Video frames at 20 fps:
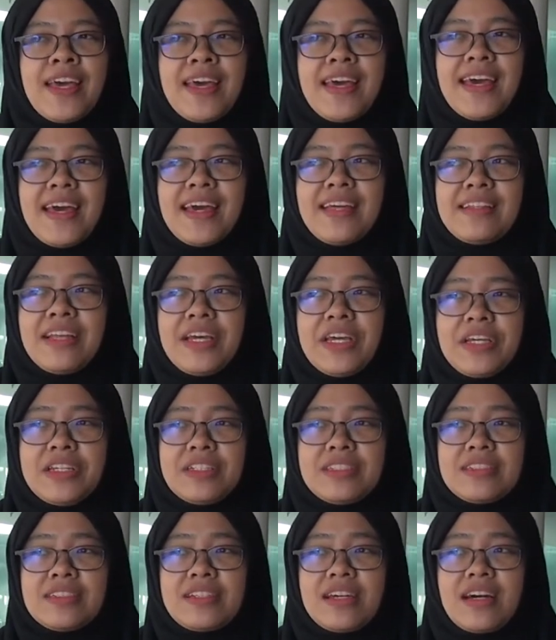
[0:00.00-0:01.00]
And
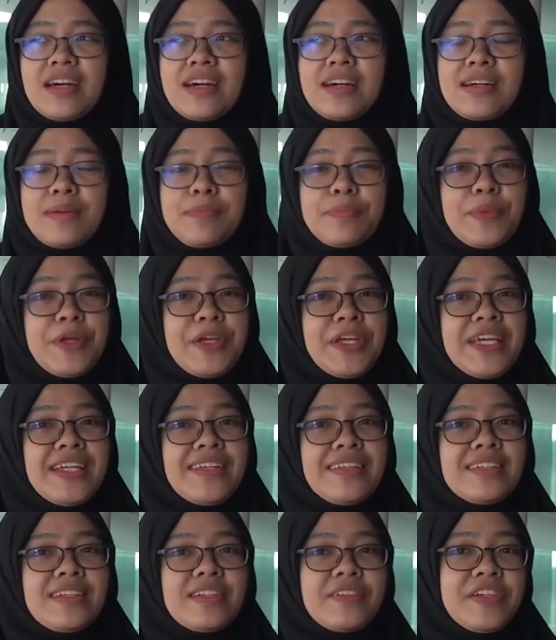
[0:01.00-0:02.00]
they are
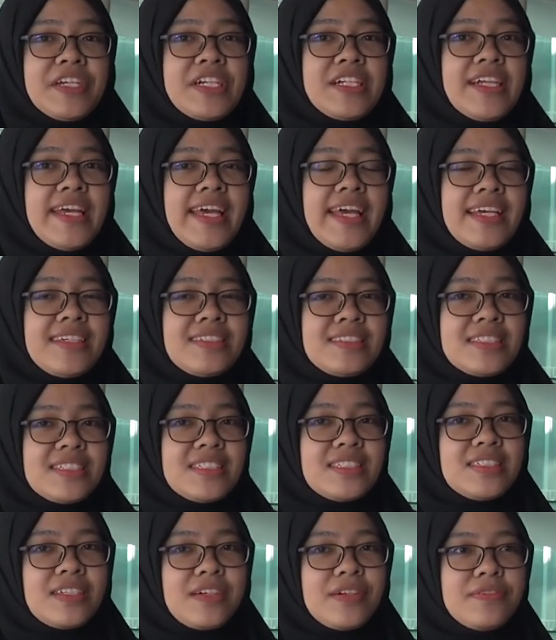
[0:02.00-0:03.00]
bringing the real
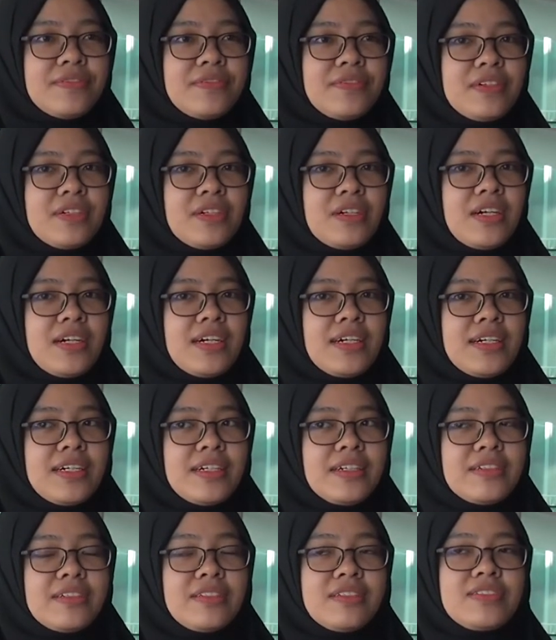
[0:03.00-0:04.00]
cases of
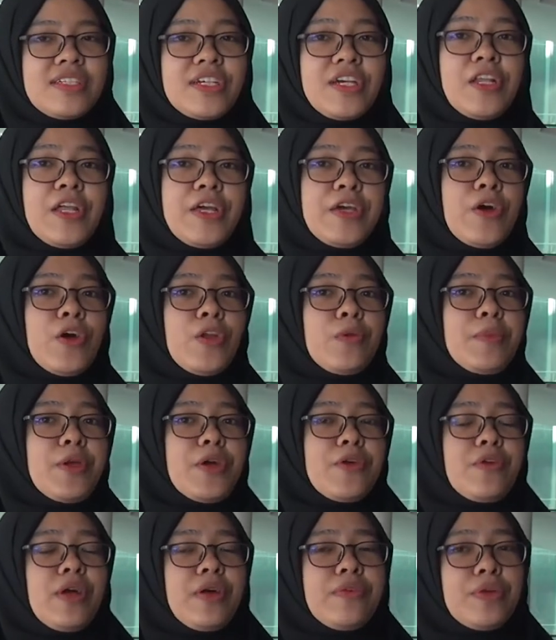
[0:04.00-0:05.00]
uh, circular economy
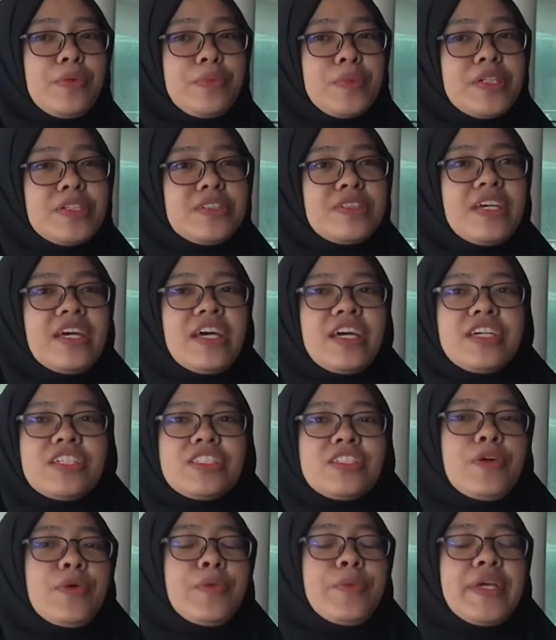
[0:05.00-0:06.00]
around the world,
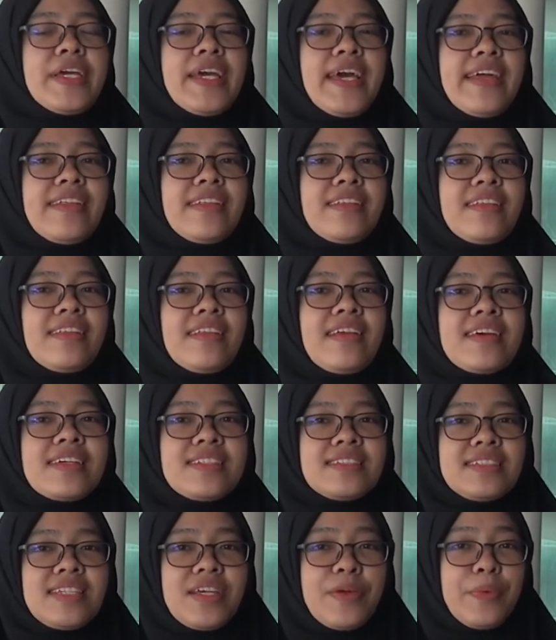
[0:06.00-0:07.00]
so we can
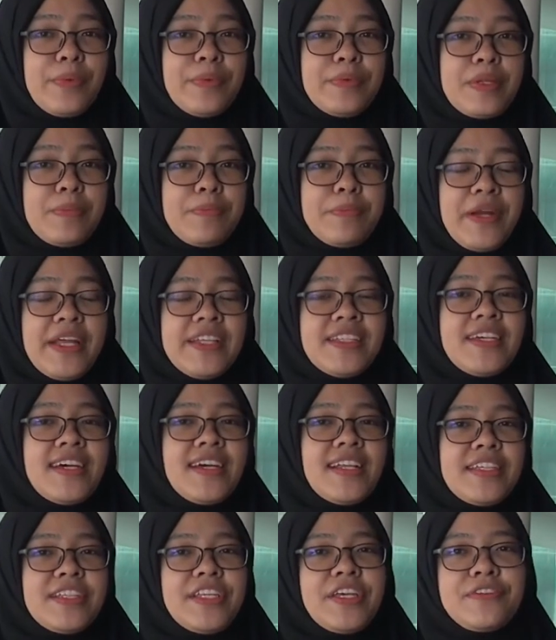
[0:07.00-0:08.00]
see the
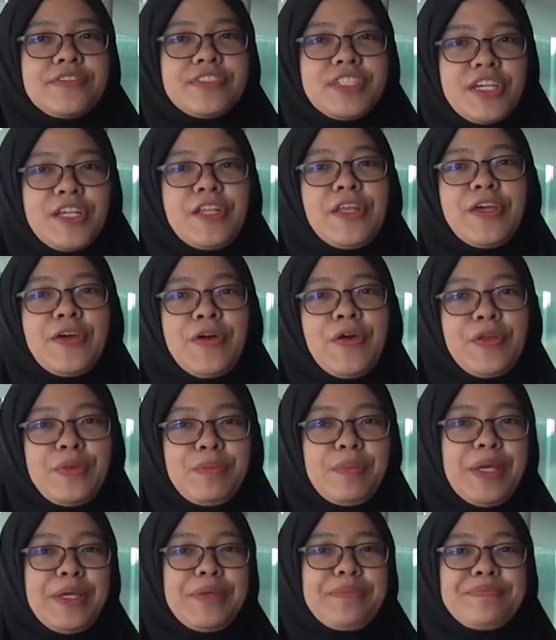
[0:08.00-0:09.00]
practicality of circular
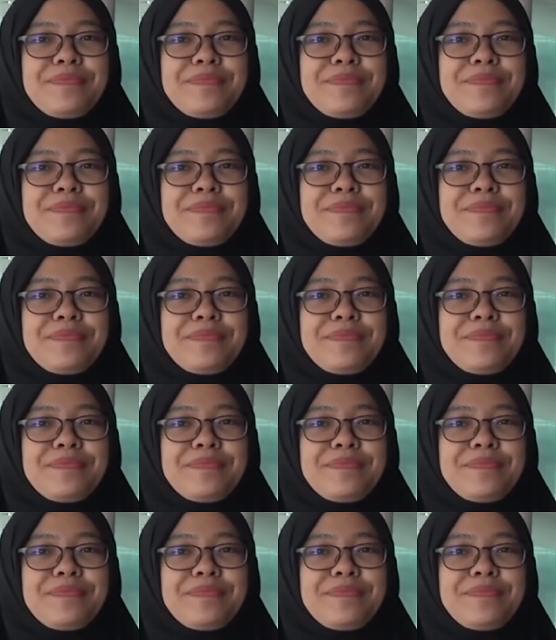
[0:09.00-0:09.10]
economy.